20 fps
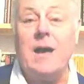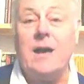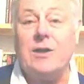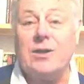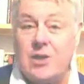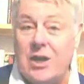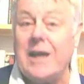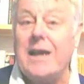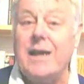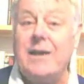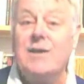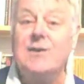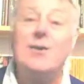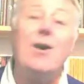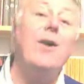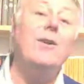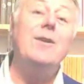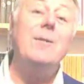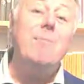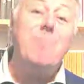chickens
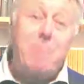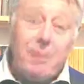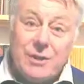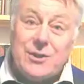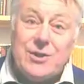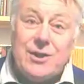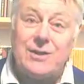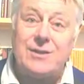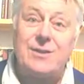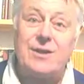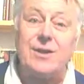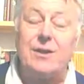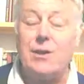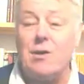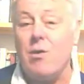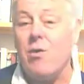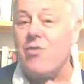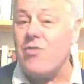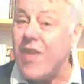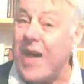on a budget,
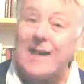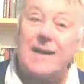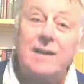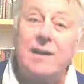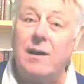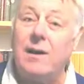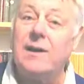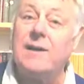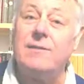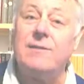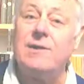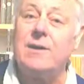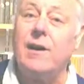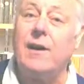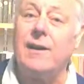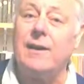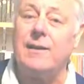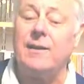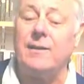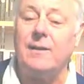that kind of
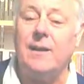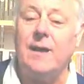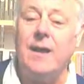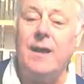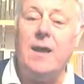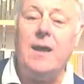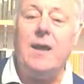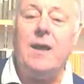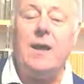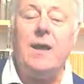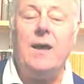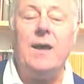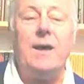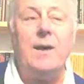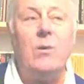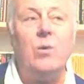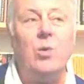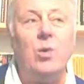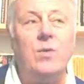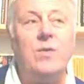title.
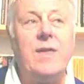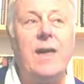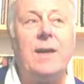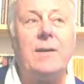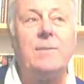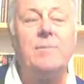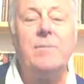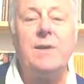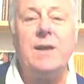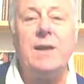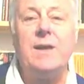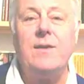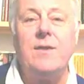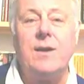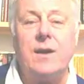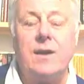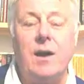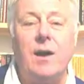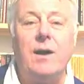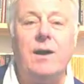Would that be the
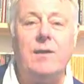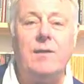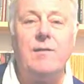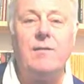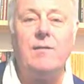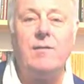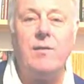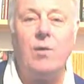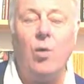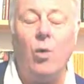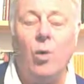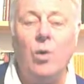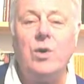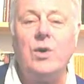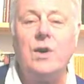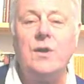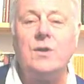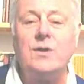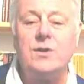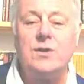kind of
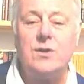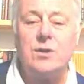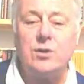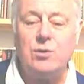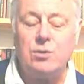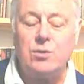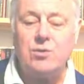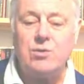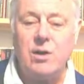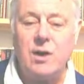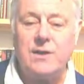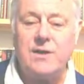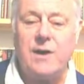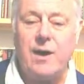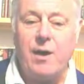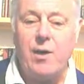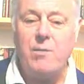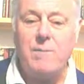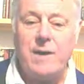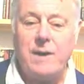audience you're trying to
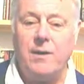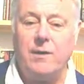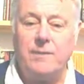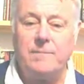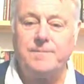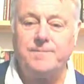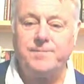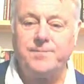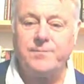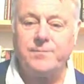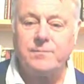home in on?